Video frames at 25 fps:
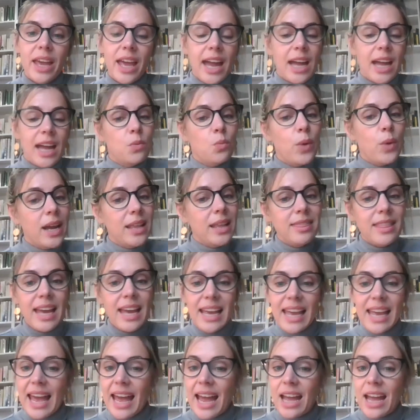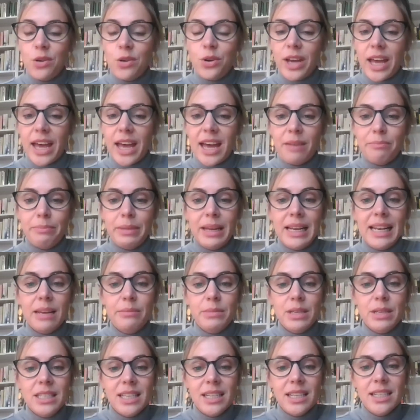and when they can or can't be
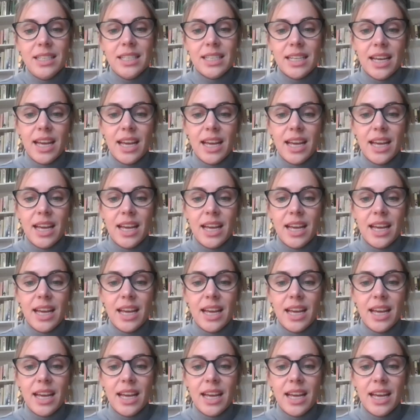limited.